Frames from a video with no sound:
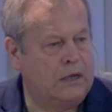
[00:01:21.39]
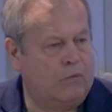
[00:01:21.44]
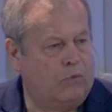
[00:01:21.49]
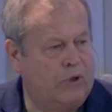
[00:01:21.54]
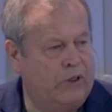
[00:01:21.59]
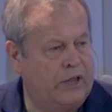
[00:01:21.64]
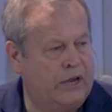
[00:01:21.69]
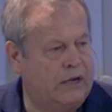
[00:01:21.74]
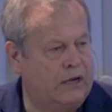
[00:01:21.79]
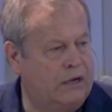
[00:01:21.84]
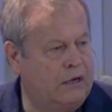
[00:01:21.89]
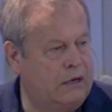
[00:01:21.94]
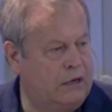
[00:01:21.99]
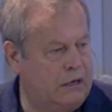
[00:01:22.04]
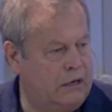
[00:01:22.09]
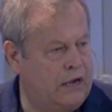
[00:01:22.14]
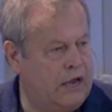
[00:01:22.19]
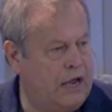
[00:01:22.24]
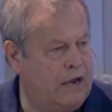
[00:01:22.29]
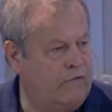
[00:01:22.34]
When they
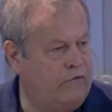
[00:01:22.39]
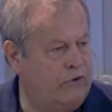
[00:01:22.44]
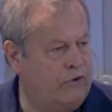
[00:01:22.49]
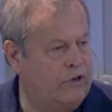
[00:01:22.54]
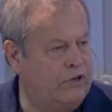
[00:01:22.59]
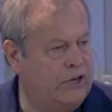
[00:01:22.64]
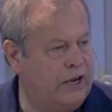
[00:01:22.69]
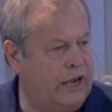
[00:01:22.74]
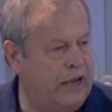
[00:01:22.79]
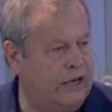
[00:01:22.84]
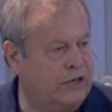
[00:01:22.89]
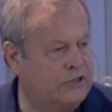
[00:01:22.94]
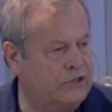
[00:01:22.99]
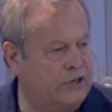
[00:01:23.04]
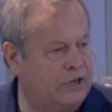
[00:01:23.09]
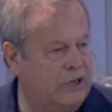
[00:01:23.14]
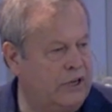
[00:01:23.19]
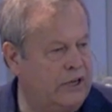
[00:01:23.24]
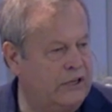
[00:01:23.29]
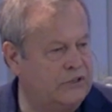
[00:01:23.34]
gave you the text,
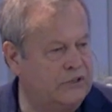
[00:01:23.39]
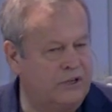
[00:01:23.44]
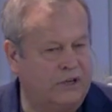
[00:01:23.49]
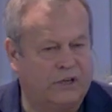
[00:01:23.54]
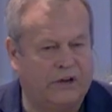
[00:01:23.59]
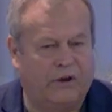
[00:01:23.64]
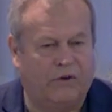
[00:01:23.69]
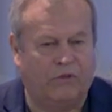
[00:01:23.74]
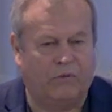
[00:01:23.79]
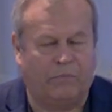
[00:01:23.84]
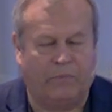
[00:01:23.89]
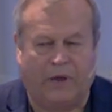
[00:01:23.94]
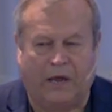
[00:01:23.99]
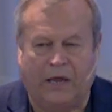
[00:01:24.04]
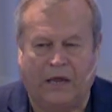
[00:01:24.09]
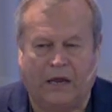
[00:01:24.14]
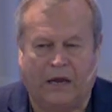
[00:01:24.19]
you'd listen to hear the page.